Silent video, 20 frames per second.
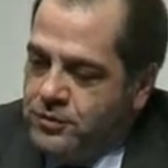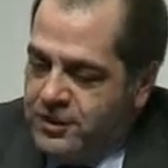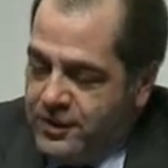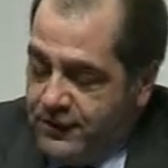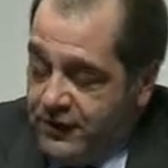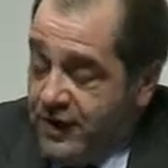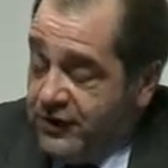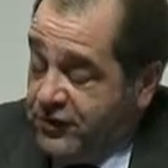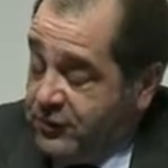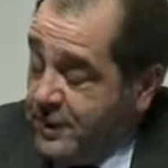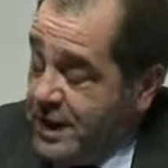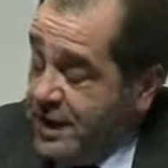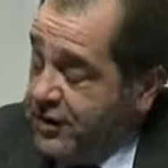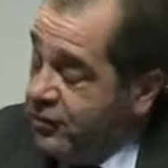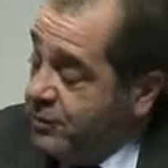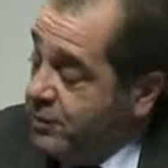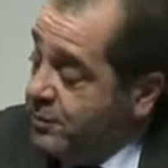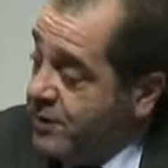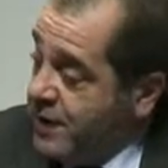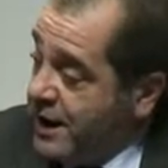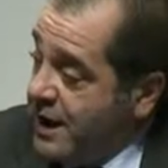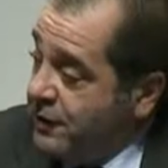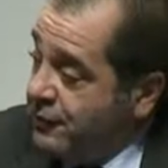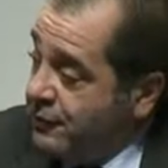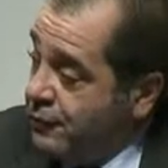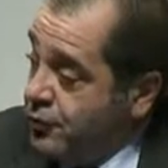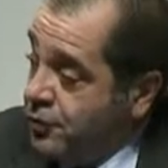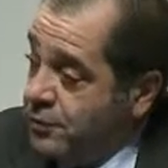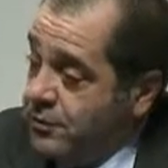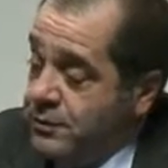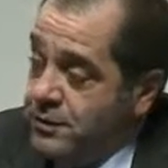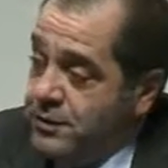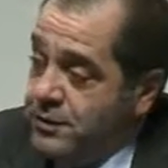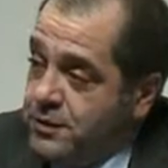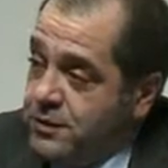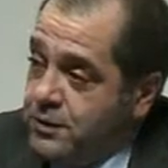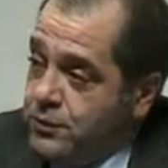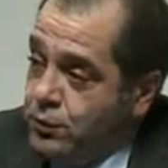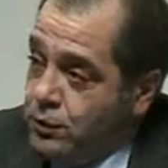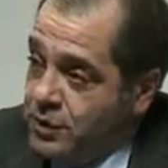device management platform,
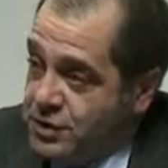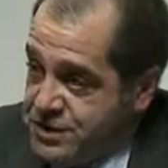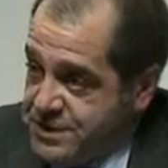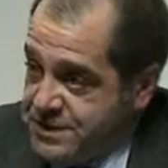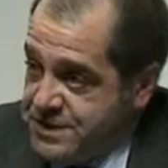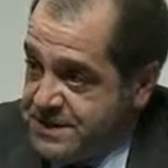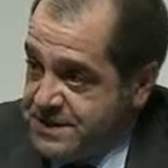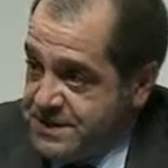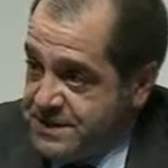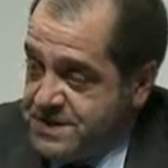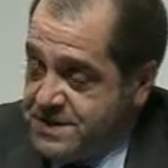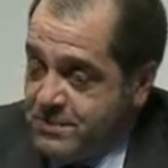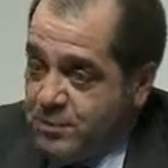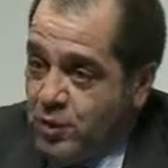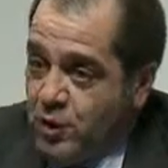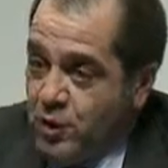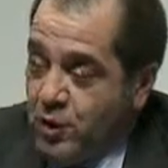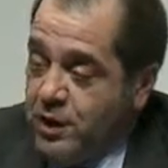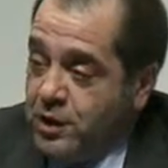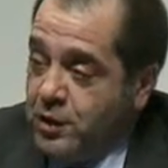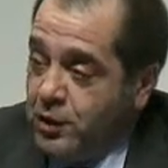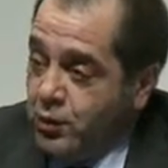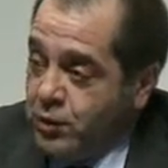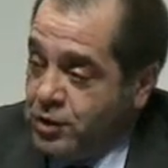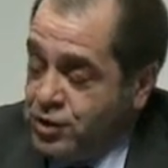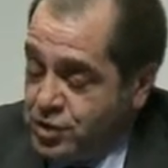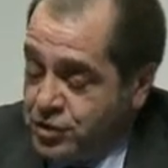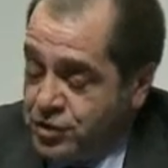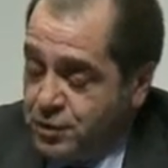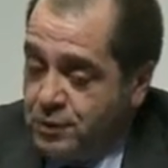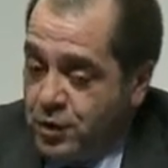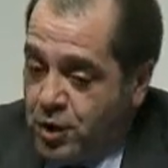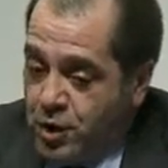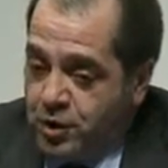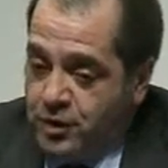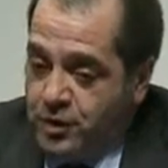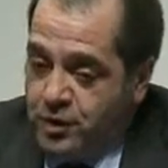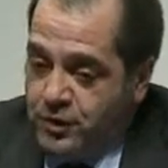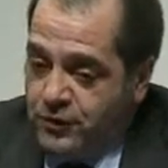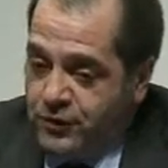which is the system integrator and which are the
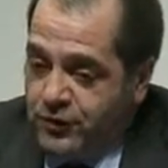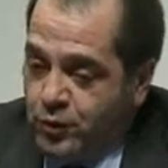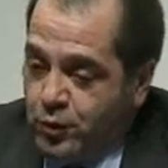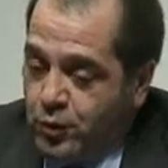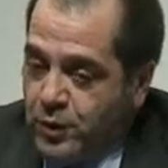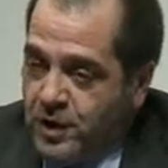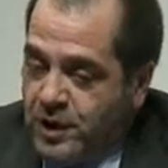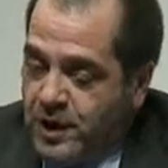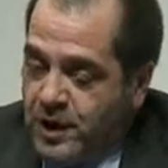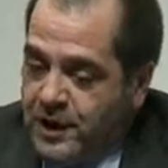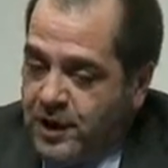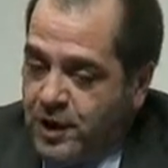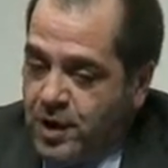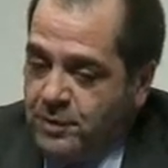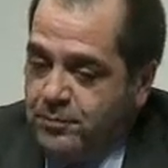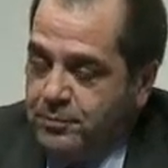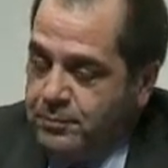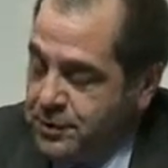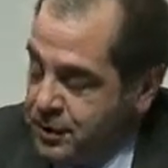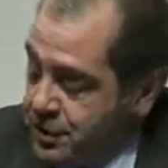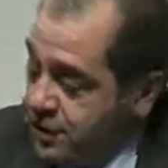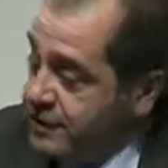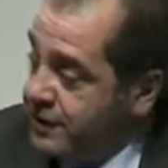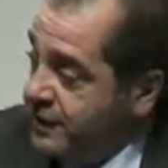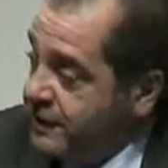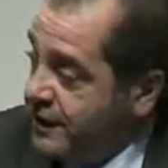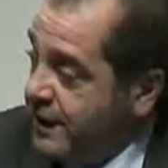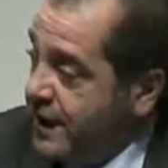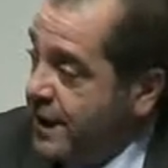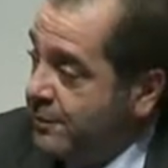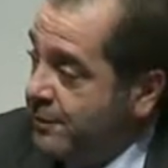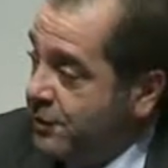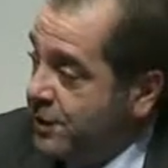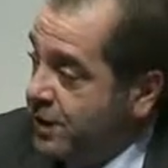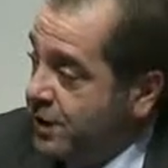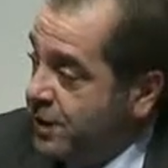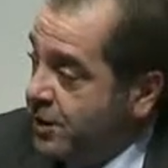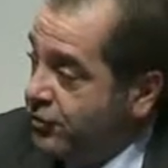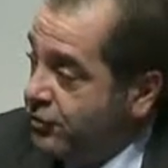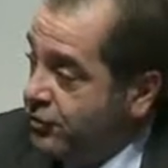partners you rely on building the
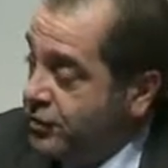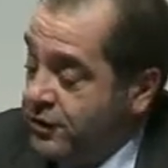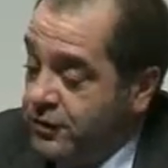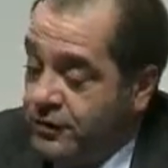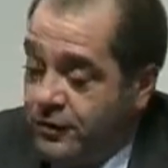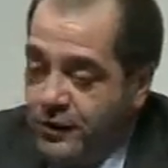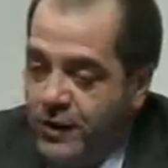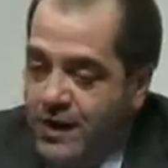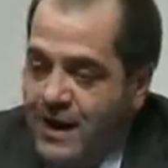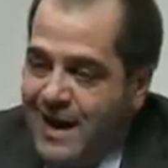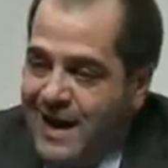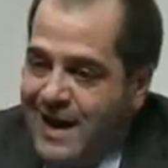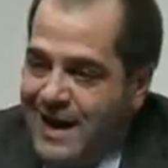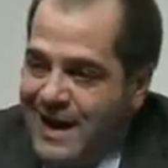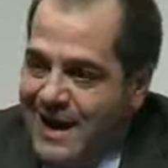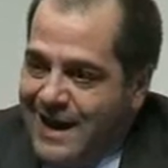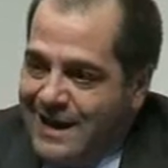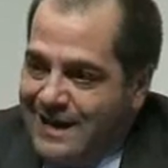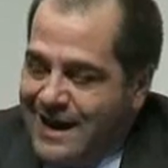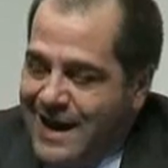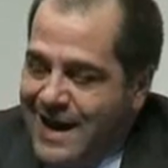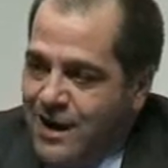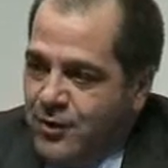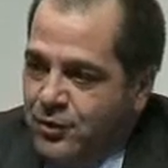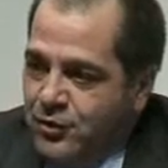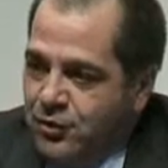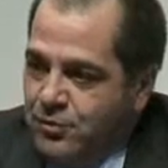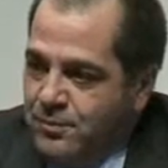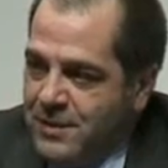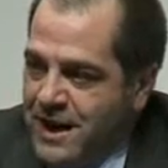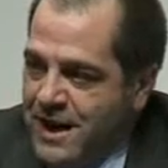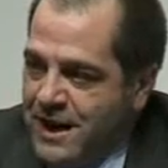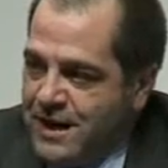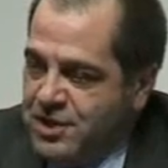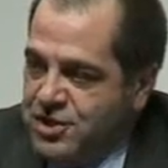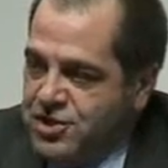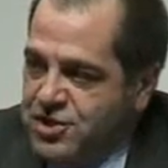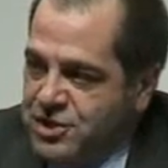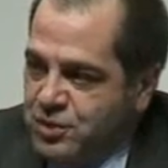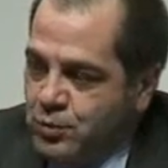applications, and how you
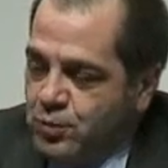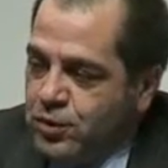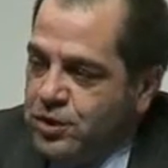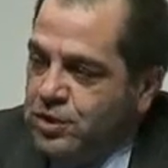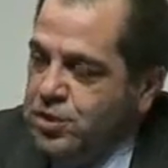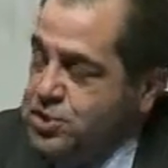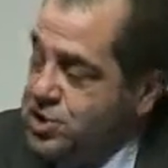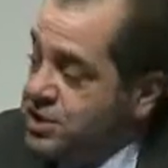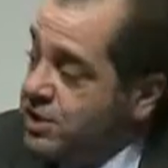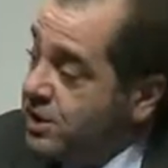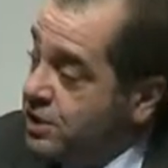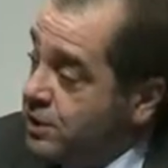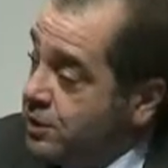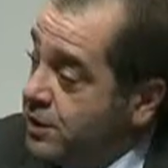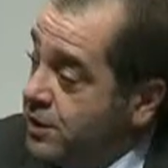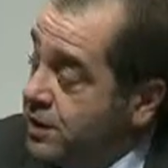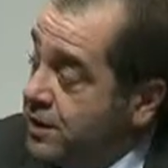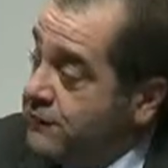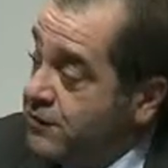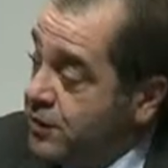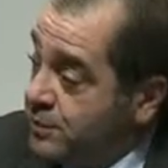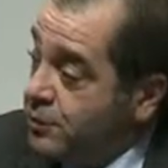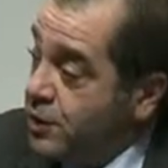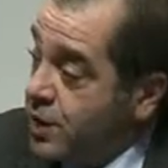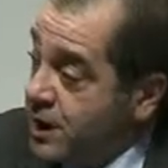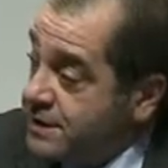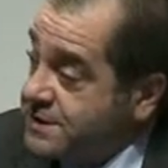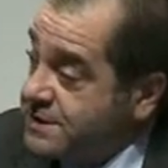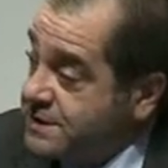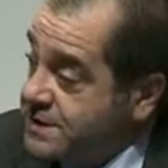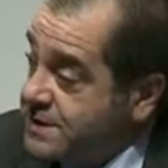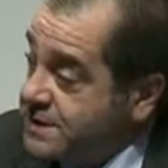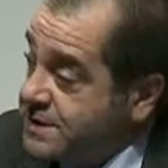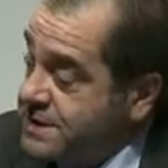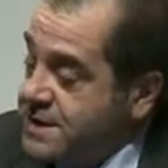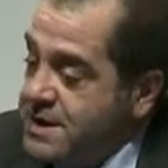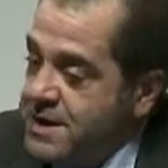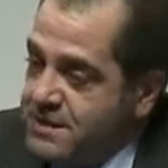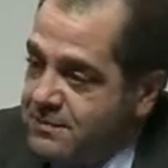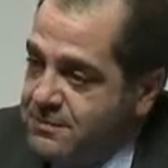manage the re-engineering of the
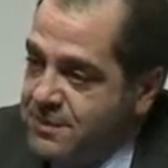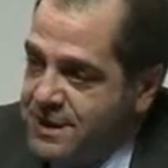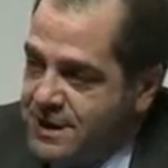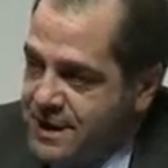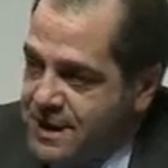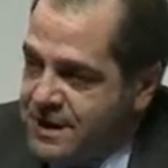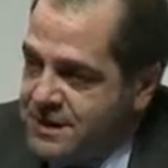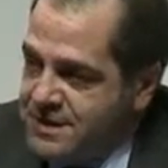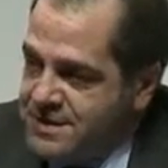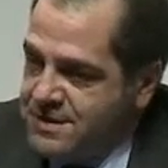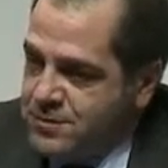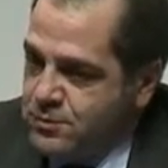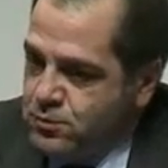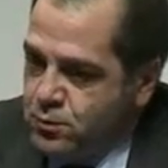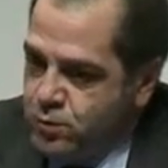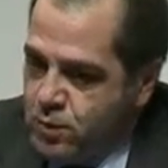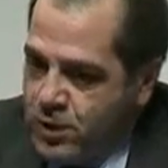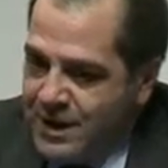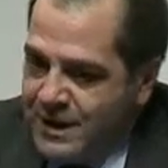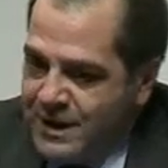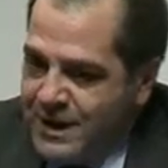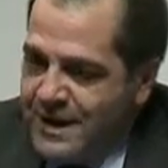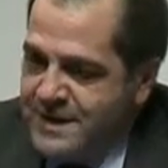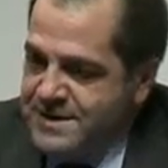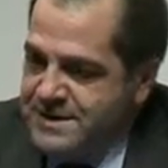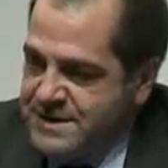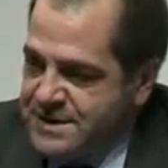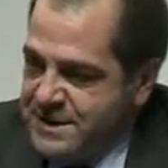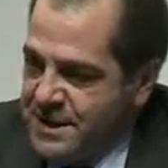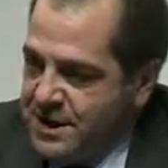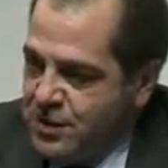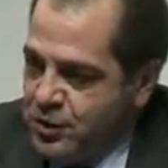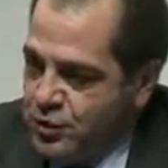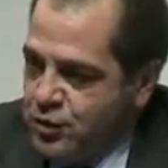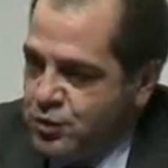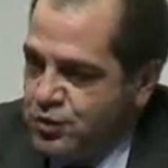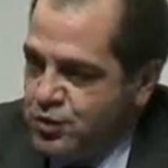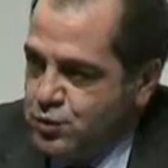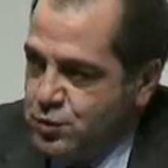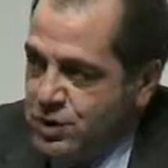processes, because what as
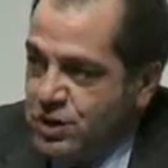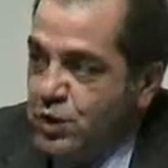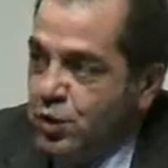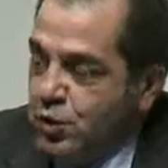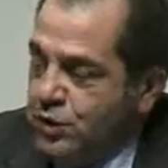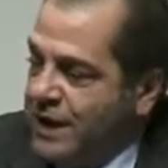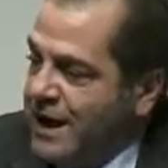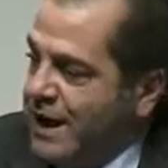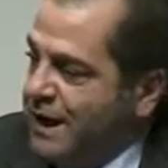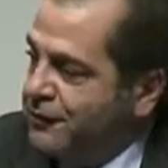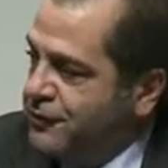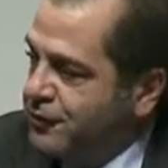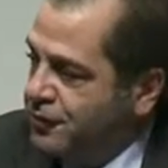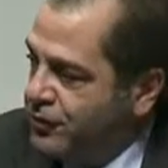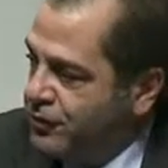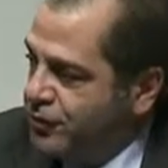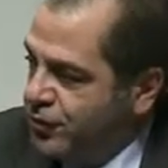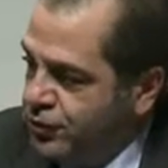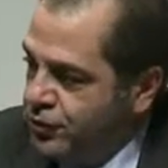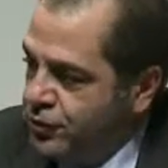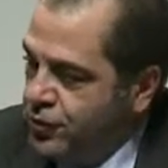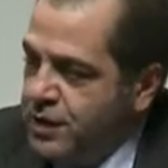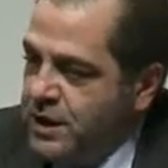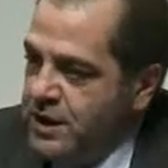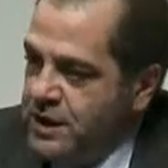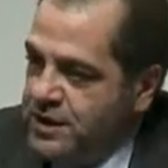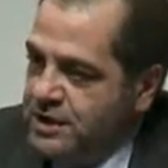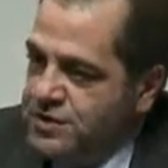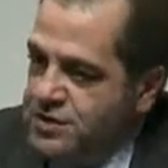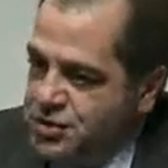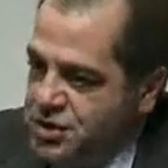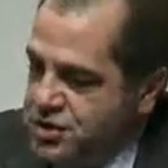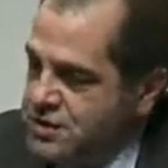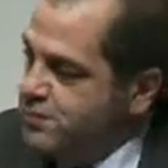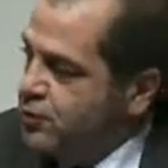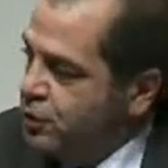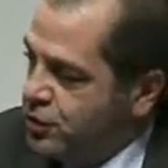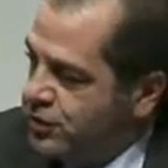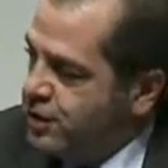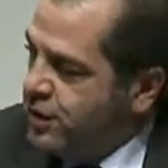CIOs we don't have to do is
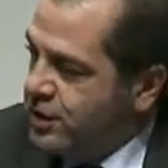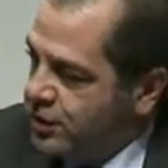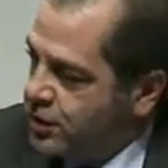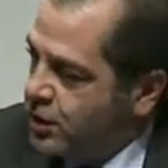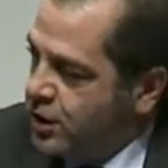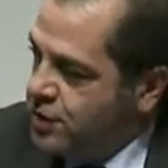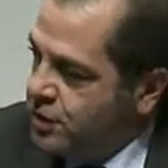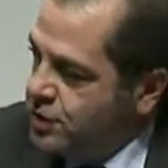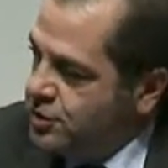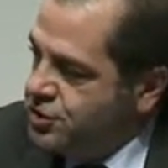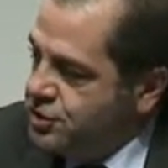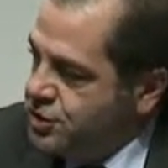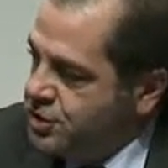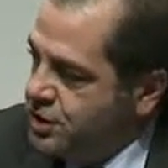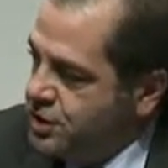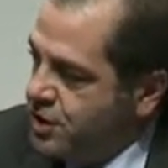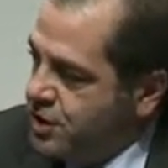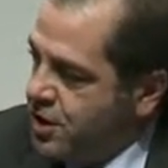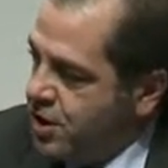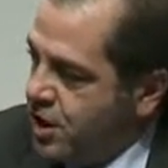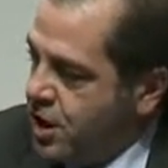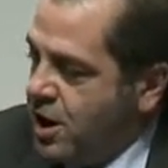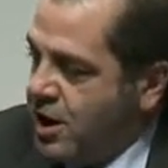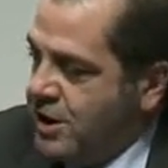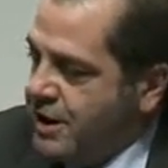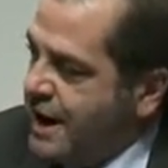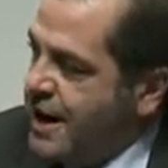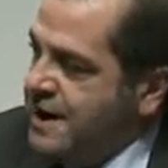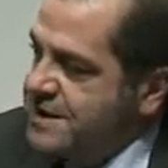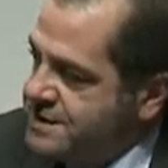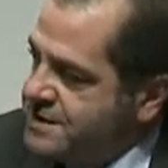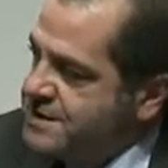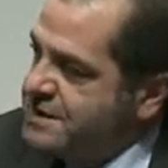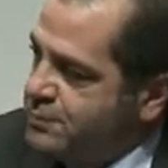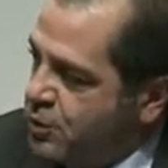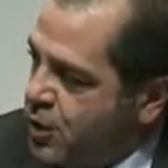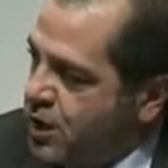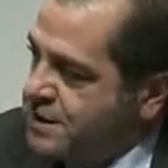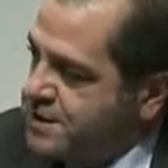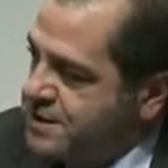just put technology on as is
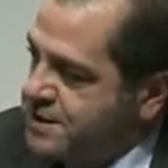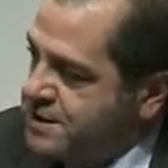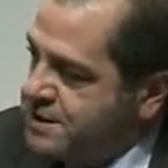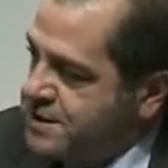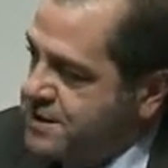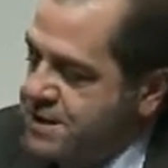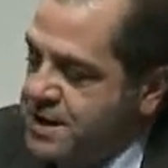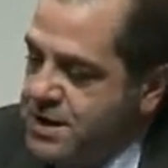processes.